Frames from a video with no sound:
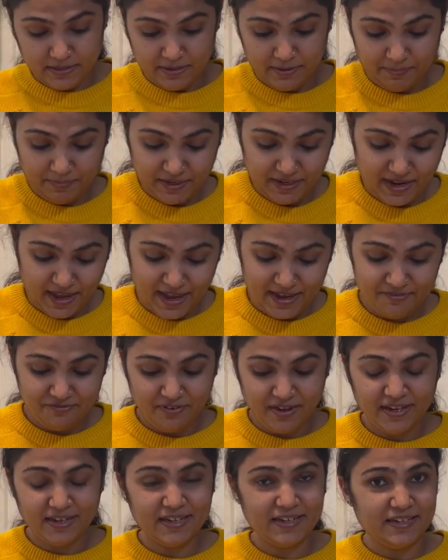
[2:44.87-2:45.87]
but I
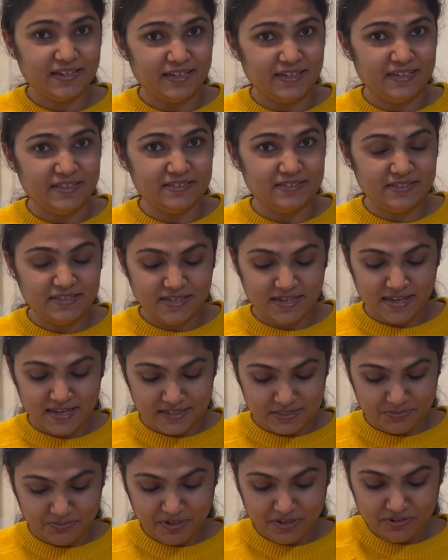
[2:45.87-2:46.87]
find it easy
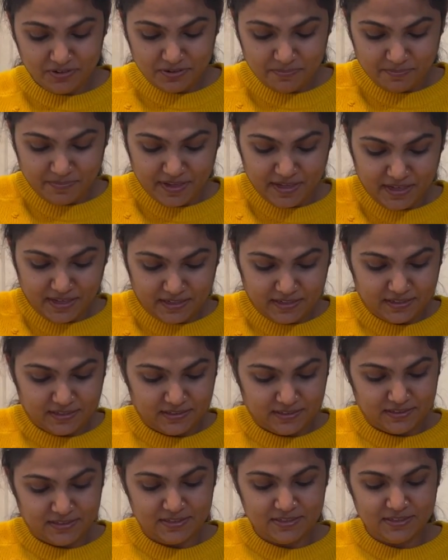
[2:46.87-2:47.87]
as we're gonna make
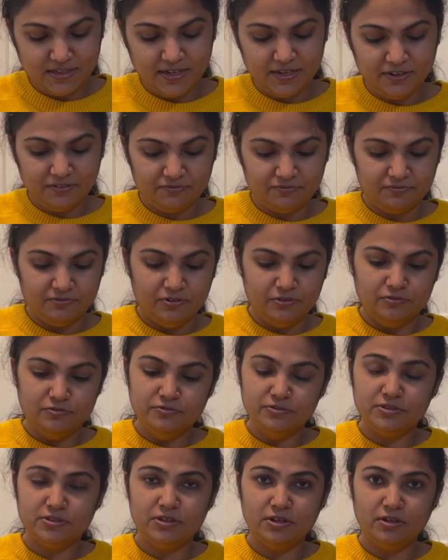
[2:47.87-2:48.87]
this kind of
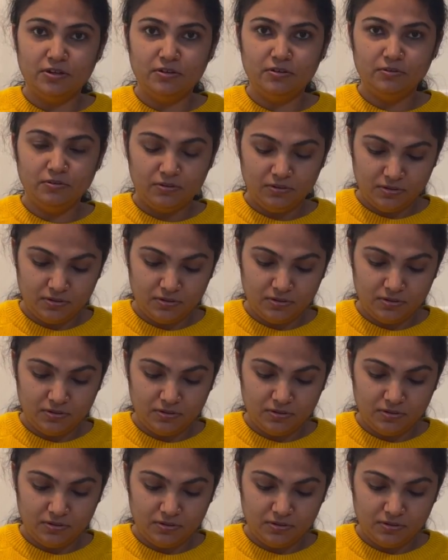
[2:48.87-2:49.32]
loose dough,